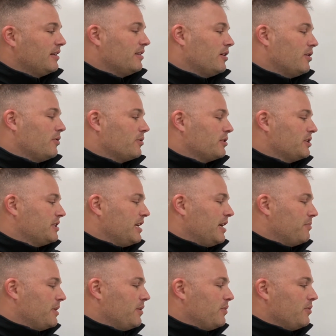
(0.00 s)
in the owner's
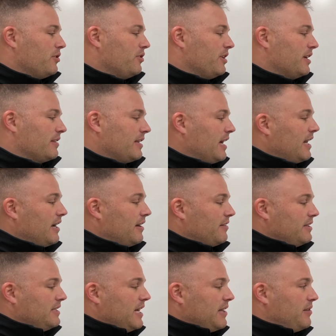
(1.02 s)
statement when you get that on
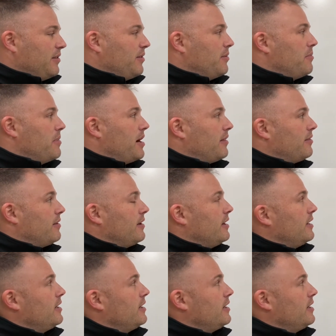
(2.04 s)
the 10th of the month.